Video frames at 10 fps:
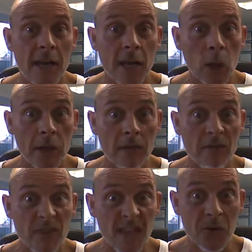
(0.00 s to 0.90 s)
including
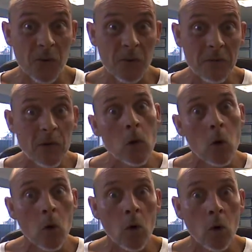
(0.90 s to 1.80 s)
a vehicle
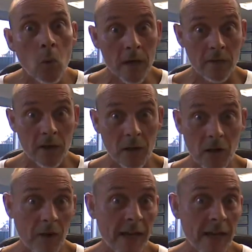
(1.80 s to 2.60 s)
or whatever you like,